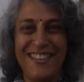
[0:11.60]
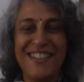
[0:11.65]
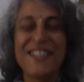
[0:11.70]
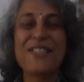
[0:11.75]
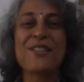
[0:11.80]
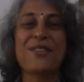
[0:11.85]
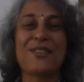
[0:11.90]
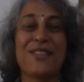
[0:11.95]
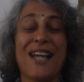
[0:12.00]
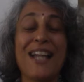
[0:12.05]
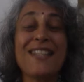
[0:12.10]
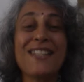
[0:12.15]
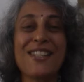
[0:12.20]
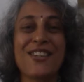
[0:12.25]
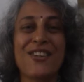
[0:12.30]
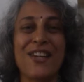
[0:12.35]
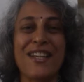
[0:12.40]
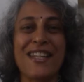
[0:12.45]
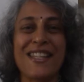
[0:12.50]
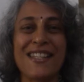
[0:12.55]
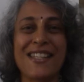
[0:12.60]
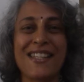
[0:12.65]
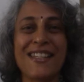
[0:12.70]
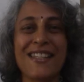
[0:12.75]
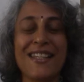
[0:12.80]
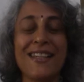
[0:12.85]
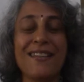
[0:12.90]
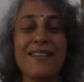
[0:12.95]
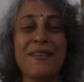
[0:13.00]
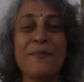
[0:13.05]
So that's great, isn't
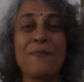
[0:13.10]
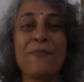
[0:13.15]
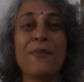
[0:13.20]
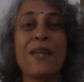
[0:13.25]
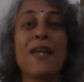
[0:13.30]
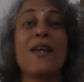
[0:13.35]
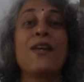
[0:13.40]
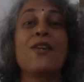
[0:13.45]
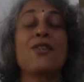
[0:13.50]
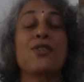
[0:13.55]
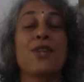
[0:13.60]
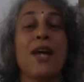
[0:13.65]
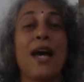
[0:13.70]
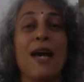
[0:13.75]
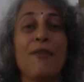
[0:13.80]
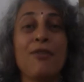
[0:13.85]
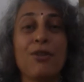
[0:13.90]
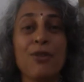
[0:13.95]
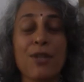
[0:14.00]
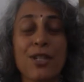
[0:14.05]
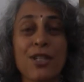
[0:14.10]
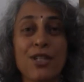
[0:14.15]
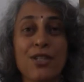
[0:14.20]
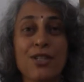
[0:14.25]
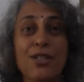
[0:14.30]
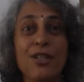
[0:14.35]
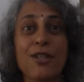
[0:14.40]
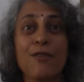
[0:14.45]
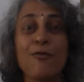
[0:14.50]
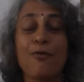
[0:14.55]
it? So, have you
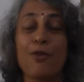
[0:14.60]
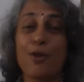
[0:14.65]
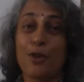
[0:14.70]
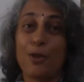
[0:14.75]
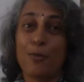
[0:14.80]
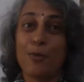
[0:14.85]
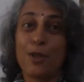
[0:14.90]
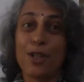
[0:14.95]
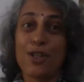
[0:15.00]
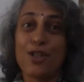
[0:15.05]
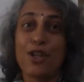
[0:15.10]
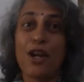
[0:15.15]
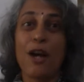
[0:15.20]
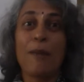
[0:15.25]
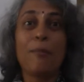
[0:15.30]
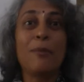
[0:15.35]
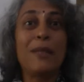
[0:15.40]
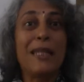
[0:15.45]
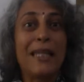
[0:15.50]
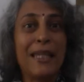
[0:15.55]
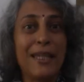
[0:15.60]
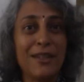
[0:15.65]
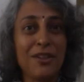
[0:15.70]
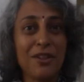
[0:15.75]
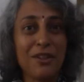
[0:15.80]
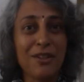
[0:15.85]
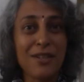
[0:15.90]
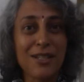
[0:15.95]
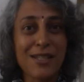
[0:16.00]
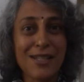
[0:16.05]
registered for the workshop Lead
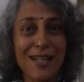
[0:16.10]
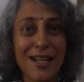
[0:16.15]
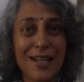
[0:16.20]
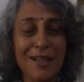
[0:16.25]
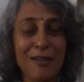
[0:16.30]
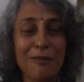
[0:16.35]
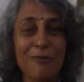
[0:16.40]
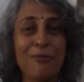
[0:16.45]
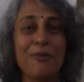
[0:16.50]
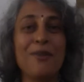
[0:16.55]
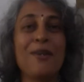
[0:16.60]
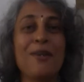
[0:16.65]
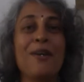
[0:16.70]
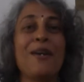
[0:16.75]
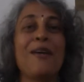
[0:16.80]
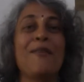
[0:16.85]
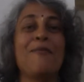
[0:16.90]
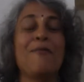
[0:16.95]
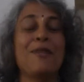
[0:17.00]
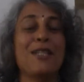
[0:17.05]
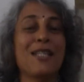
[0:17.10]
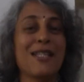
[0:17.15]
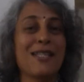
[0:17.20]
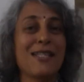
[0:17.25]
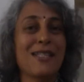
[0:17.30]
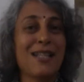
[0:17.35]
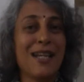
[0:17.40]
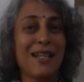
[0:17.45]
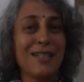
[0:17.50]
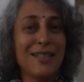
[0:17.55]
Yourself, which
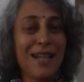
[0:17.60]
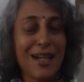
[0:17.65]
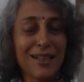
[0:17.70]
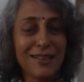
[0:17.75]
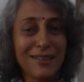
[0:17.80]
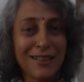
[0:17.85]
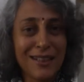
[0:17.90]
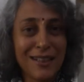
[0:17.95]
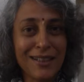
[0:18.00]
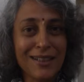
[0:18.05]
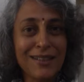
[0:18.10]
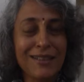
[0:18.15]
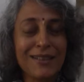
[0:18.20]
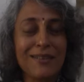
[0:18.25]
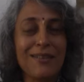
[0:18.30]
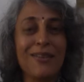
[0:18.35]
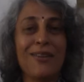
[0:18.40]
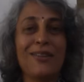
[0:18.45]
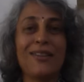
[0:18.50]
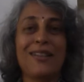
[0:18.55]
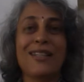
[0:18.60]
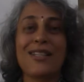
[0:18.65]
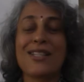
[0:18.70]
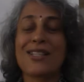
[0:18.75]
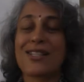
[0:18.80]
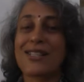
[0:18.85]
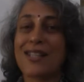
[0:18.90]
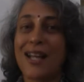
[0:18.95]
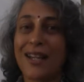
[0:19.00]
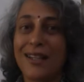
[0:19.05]
is conducted
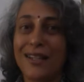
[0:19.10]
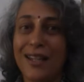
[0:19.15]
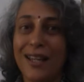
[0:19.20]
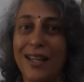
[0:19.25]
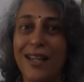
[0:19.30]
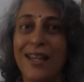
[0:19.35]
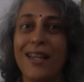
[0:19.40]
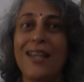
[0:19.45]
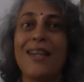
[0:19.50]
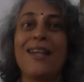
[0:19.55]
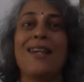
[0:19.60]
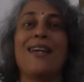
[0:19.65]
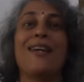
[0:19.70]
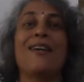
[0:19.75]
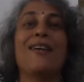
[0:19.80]
this Sunday?